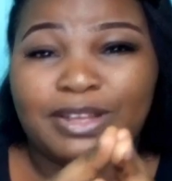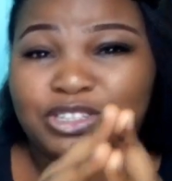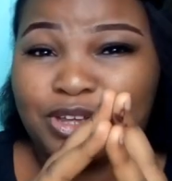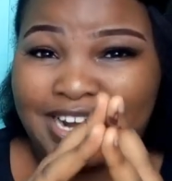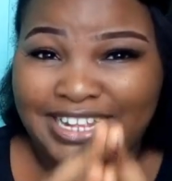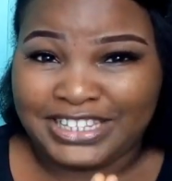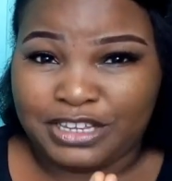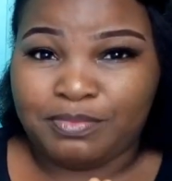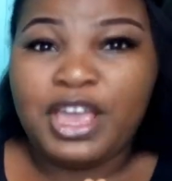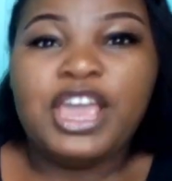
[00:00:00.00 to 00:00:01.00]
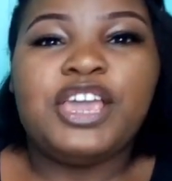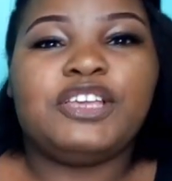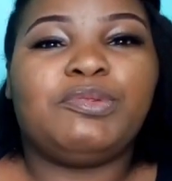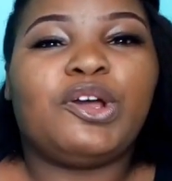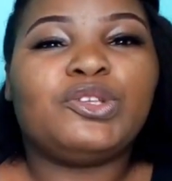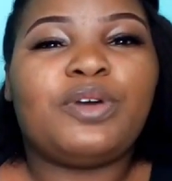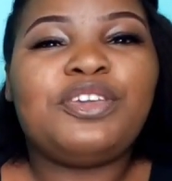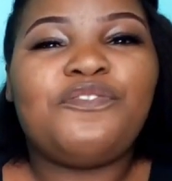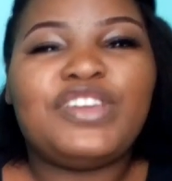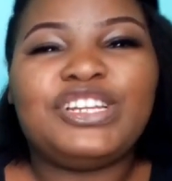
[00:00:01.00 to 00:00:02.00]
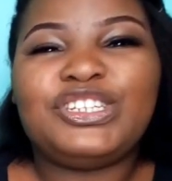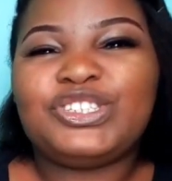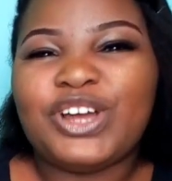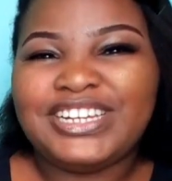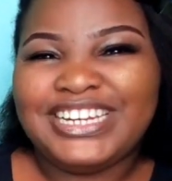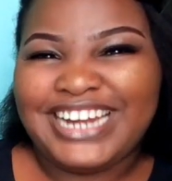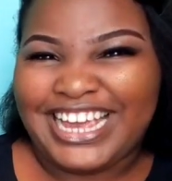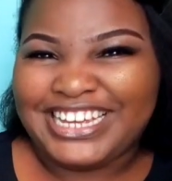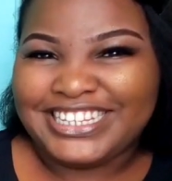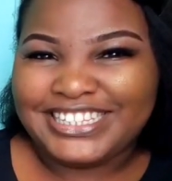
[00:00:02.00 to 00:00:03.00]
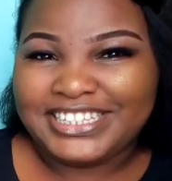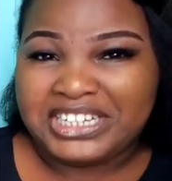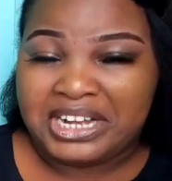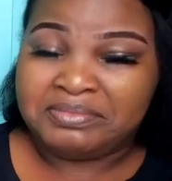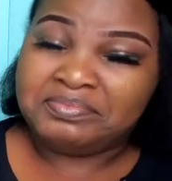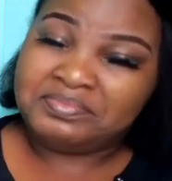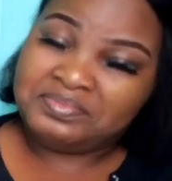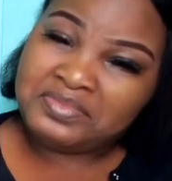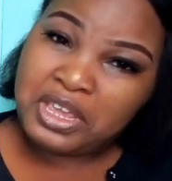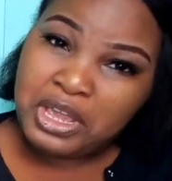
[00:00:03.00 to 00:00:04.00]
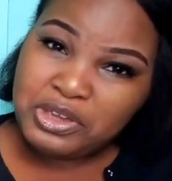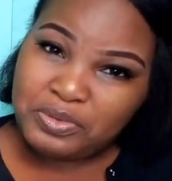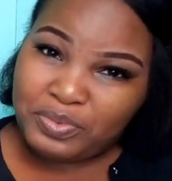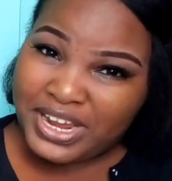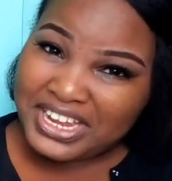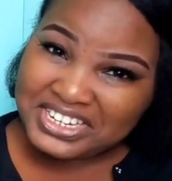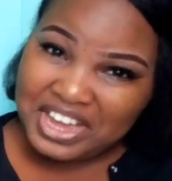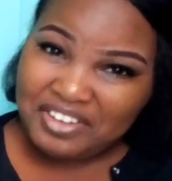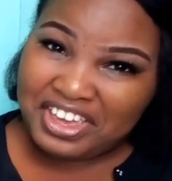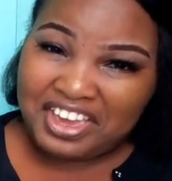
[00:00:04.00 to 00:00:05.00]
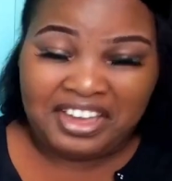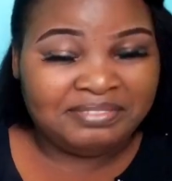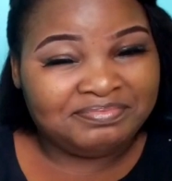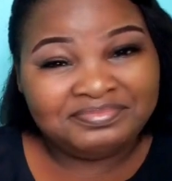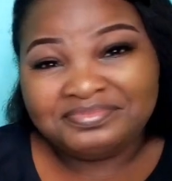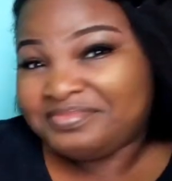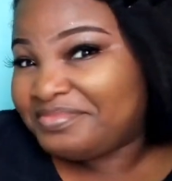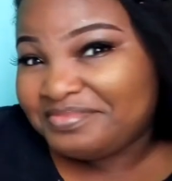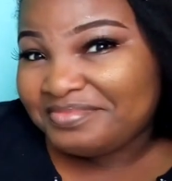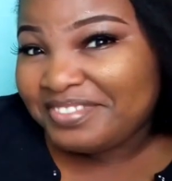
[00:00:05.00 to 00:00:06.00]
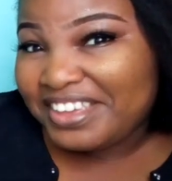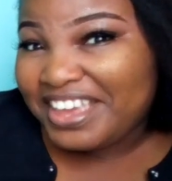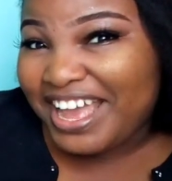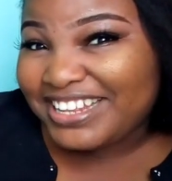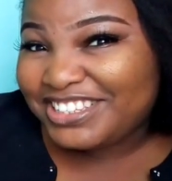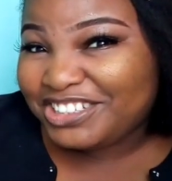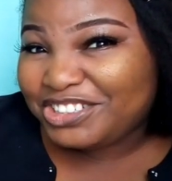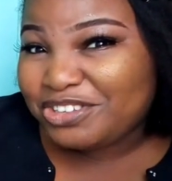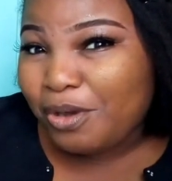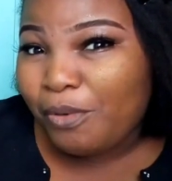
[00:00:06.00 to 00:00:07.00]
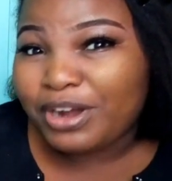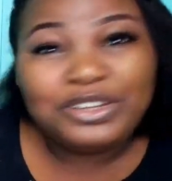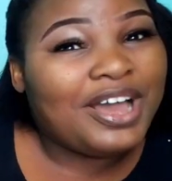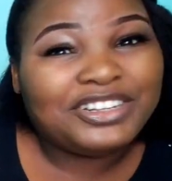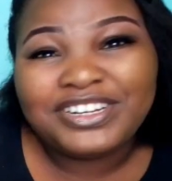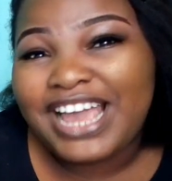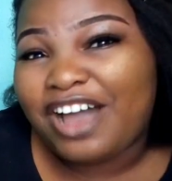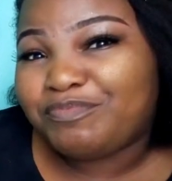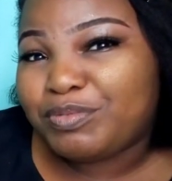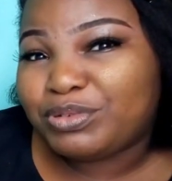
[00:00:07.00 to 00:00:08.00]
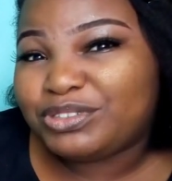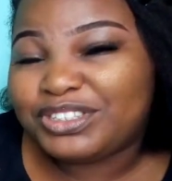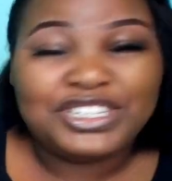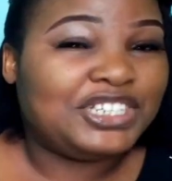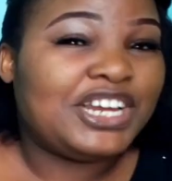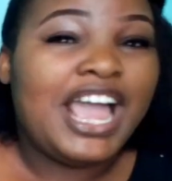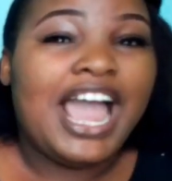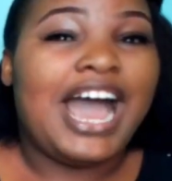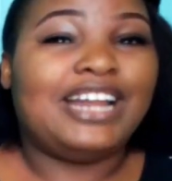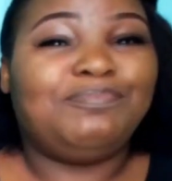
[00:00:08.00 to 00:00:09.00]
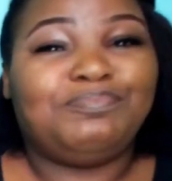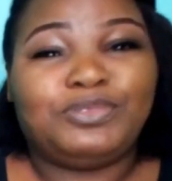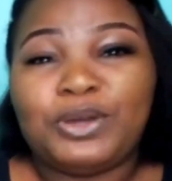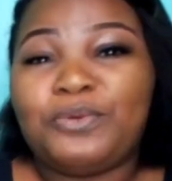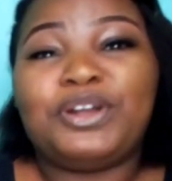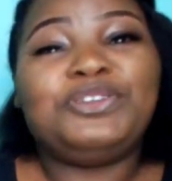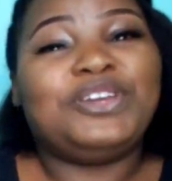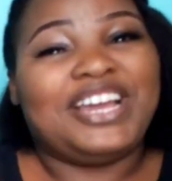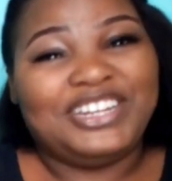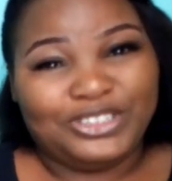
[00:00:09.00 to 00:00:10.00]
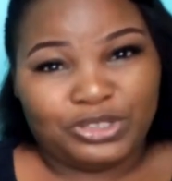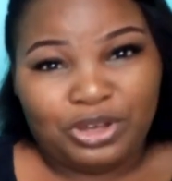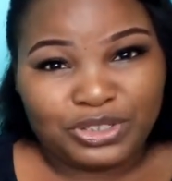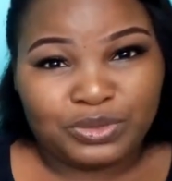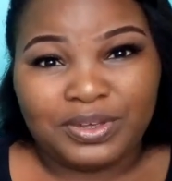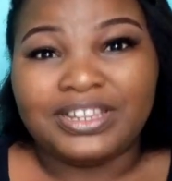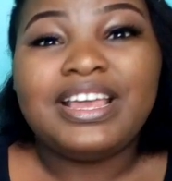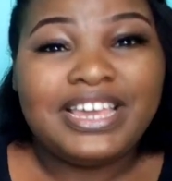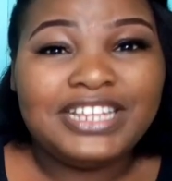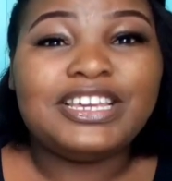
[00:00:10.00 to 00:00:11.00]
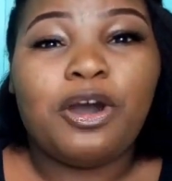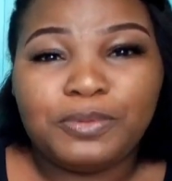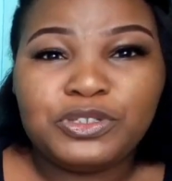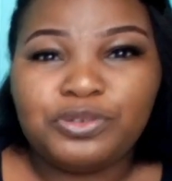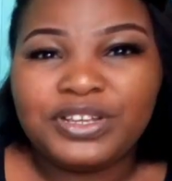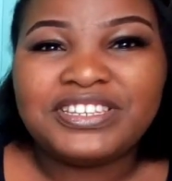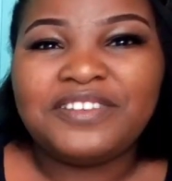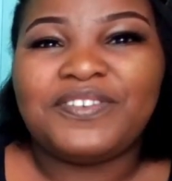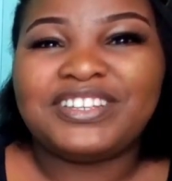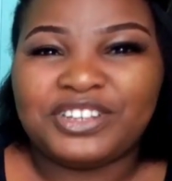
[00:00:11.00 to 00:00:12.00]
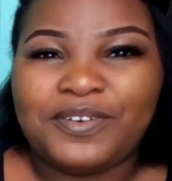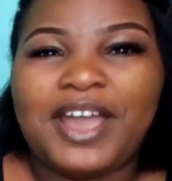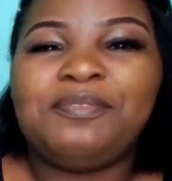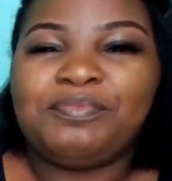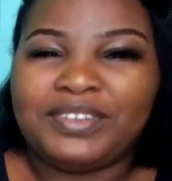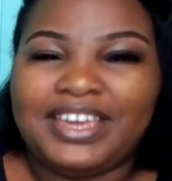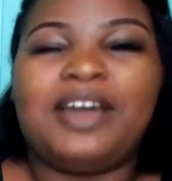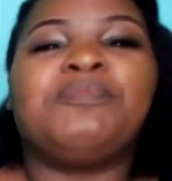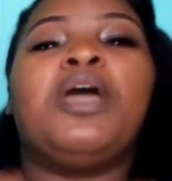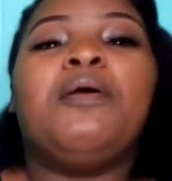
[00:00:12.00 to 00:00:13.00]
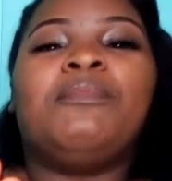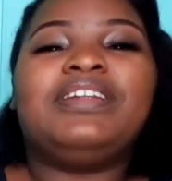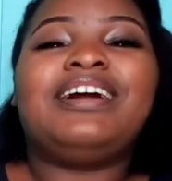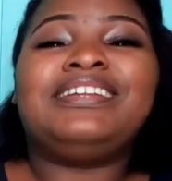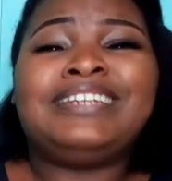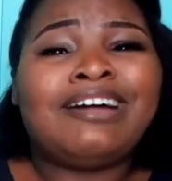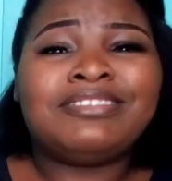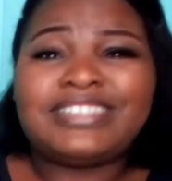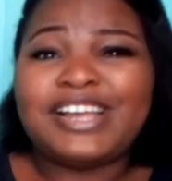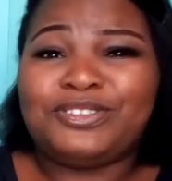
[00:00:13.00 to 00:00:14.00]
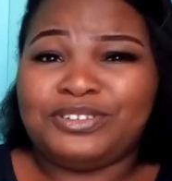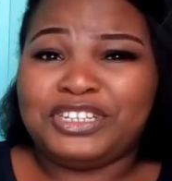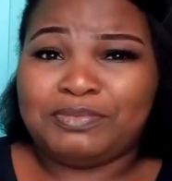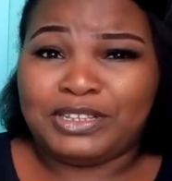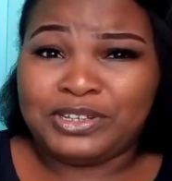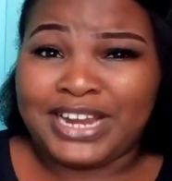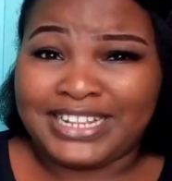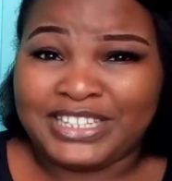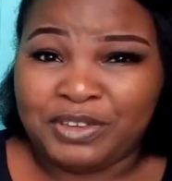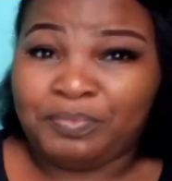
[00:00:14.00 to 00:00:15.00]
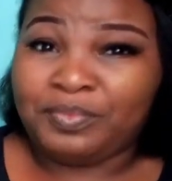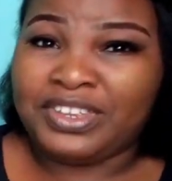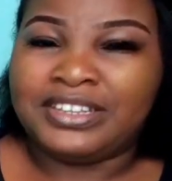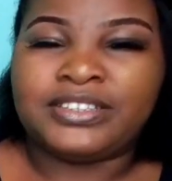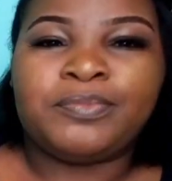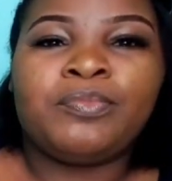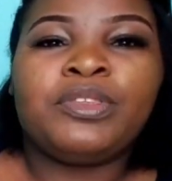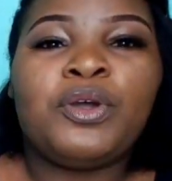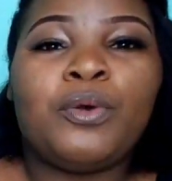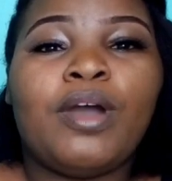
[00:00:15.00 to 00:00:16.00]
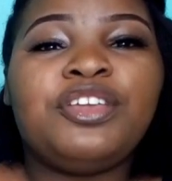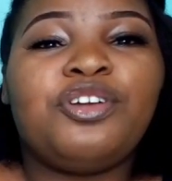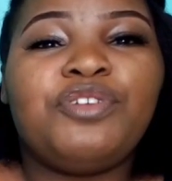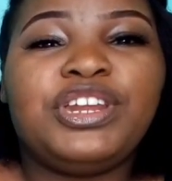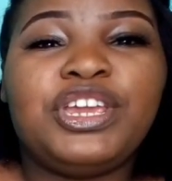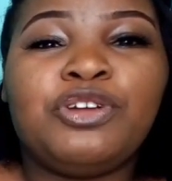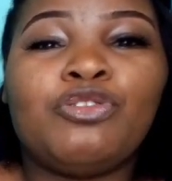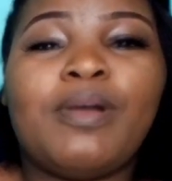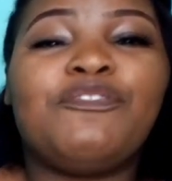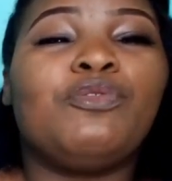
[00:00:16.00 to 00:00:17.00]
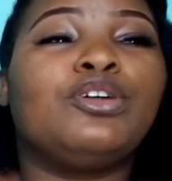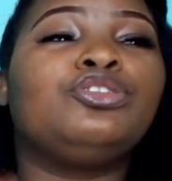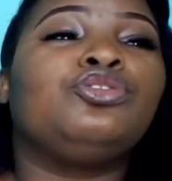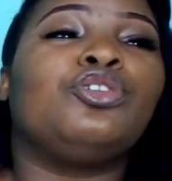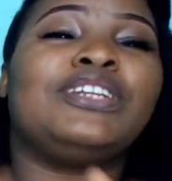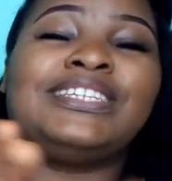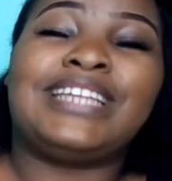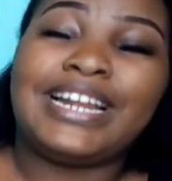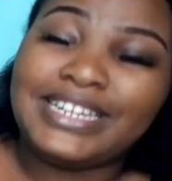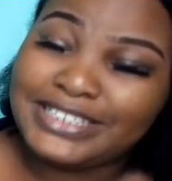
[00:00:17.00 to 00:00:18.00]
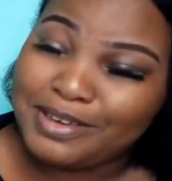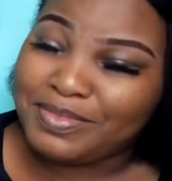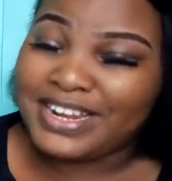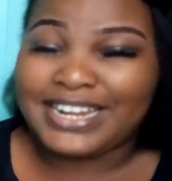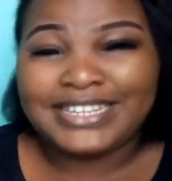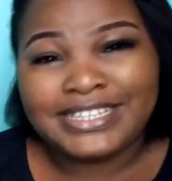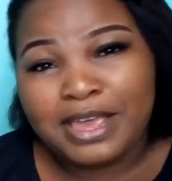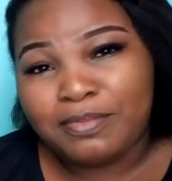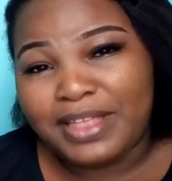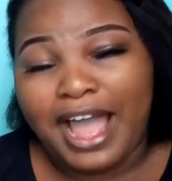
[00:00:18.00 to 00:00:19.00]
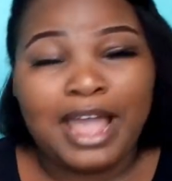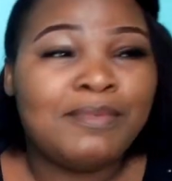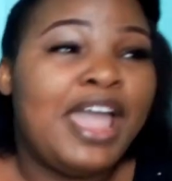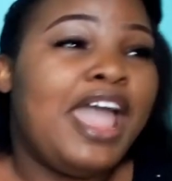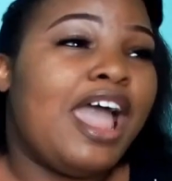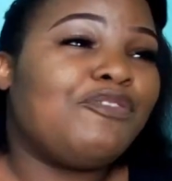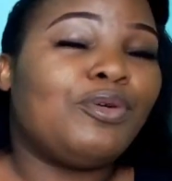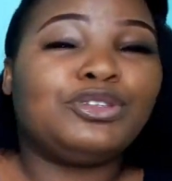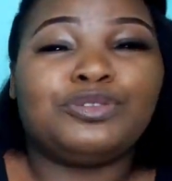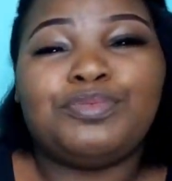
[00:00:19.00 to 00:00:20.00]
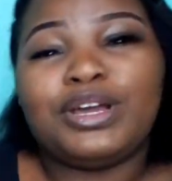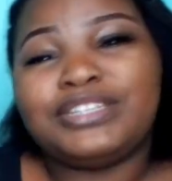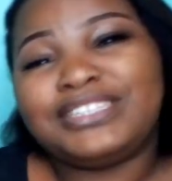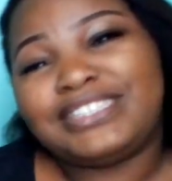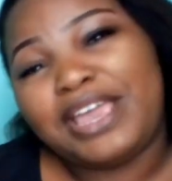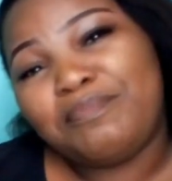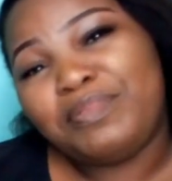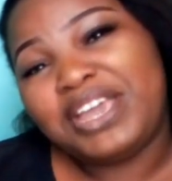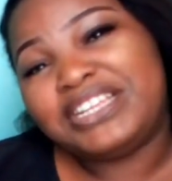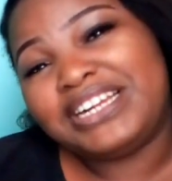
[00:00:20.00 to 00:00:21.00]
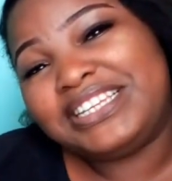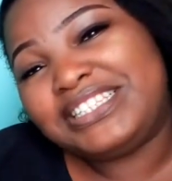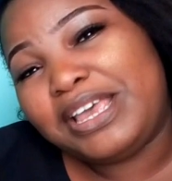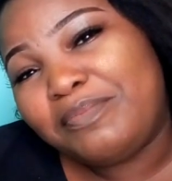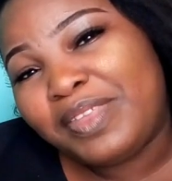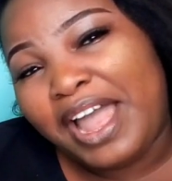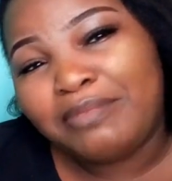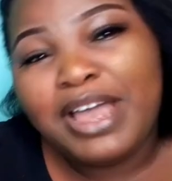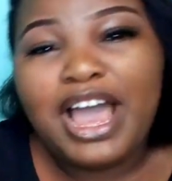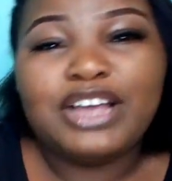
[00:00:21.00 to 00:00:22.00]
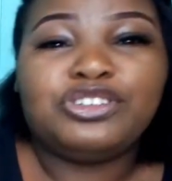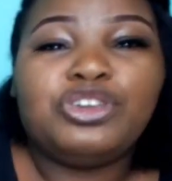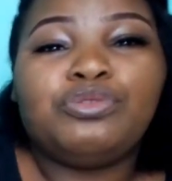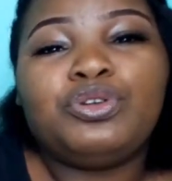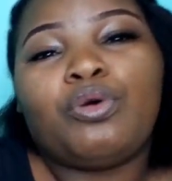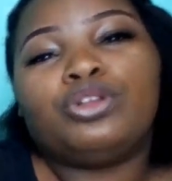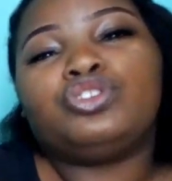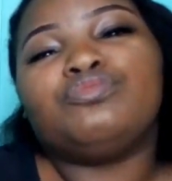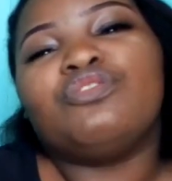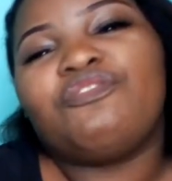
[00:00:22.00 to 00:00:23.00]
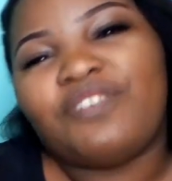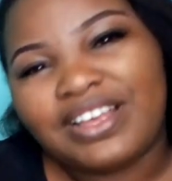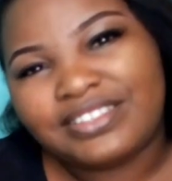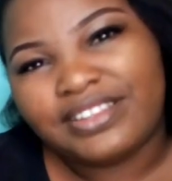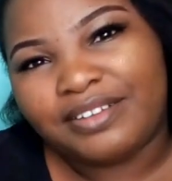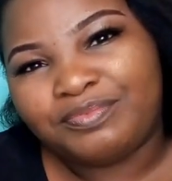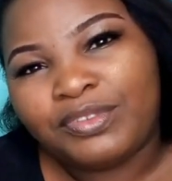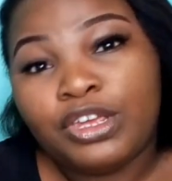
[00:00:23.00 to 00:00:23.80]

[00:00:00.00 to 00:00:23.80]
particular tip is because when you finish studying like a teacher, you bring it down here and teach someone. You actually have people to teach and someone you can discuss with. It helps you retain faster, right? Yeah. But now the downside to this particular tip is when you're reading in group, everyone wants to understand the same thing at the same time. Everyone to be on the same page at the same time, and so you don't want to move faster.